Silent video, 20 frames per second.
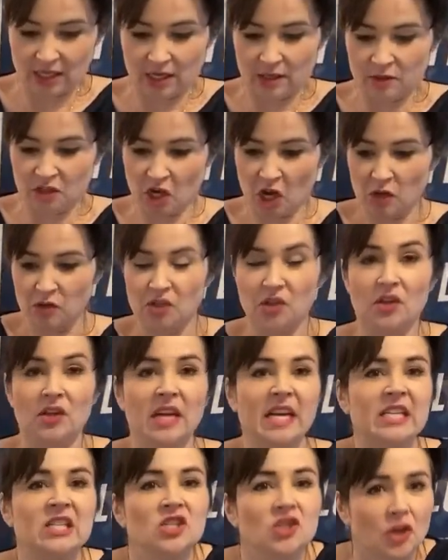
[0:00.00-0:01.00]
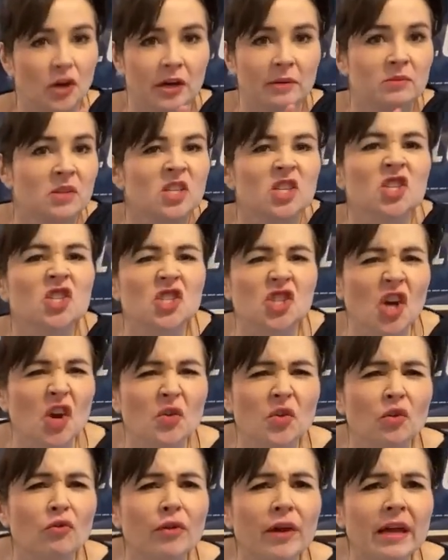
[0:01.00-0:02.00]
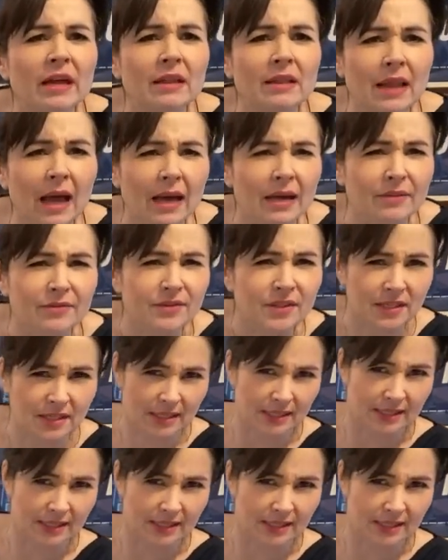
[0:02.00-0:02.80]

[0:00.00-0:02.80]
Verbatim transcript: Shows you that Instagram doesn't show the real life, does